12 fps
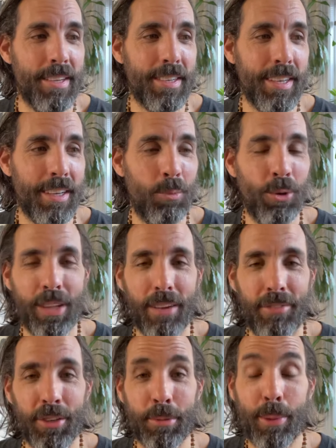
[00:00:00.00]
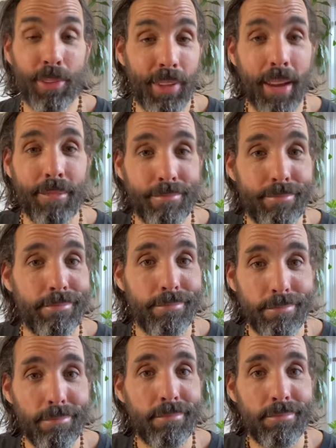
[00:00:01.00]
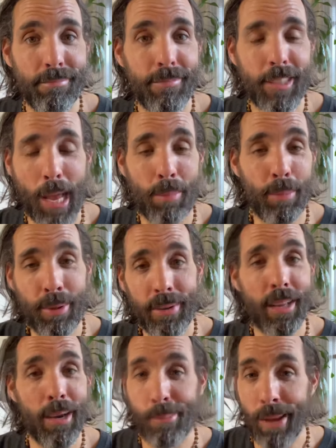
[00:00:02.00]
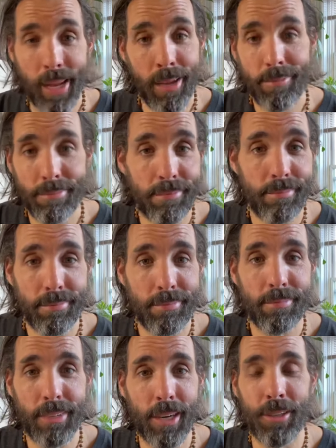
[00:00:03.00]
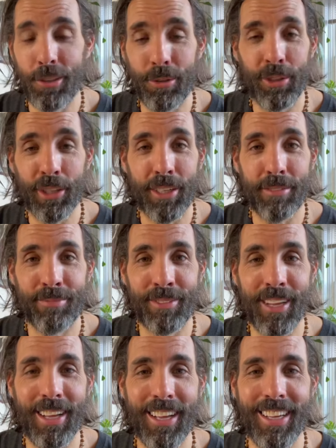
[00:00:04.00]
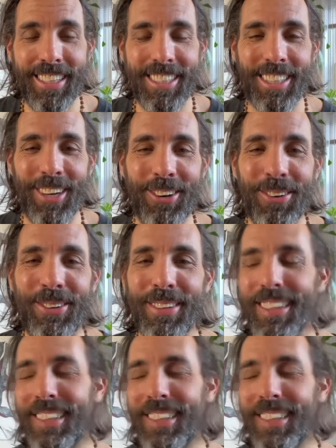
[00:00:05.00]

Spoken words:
like Will Not Fear's birthday. So happy birthday to me on June 3rd. So